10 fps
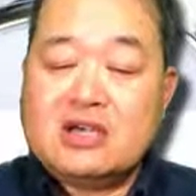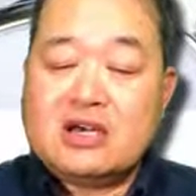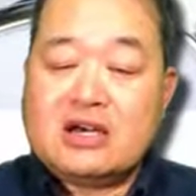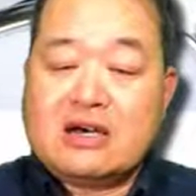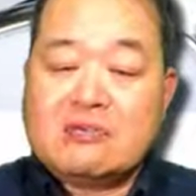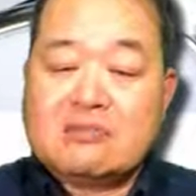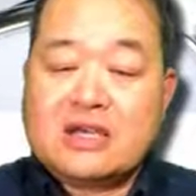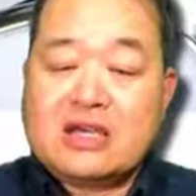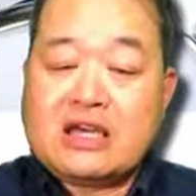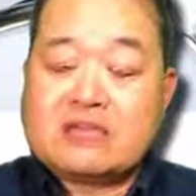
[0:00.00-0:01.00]
And
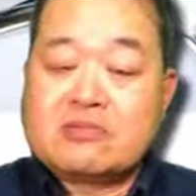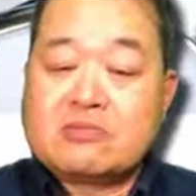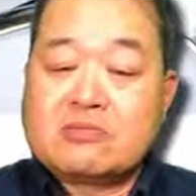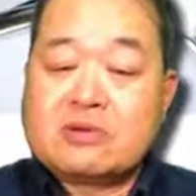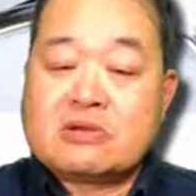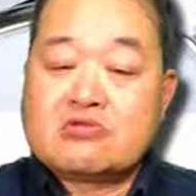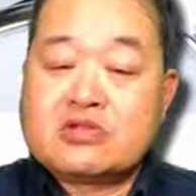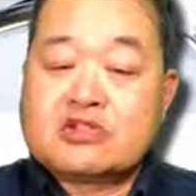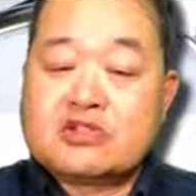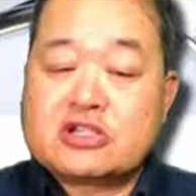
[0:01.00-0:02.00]
it
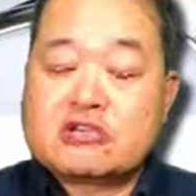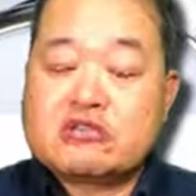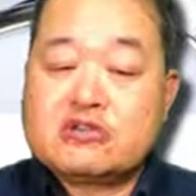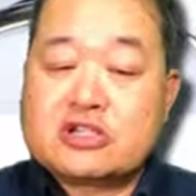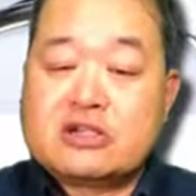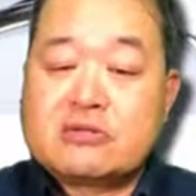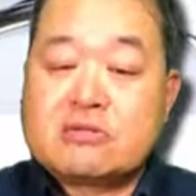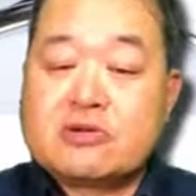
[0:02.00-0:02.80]
originally included